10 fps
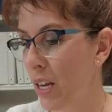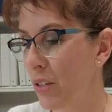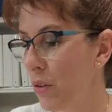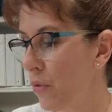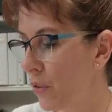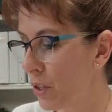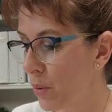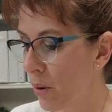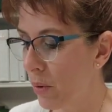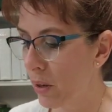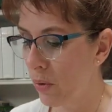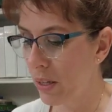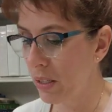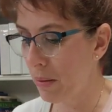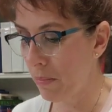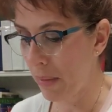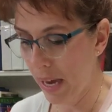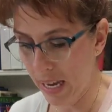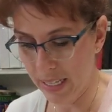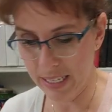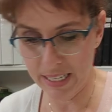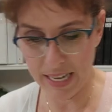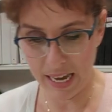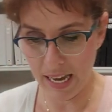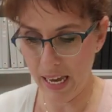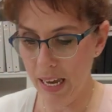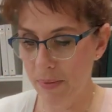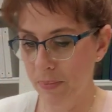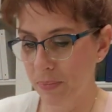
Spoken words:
So the first one we're going to make today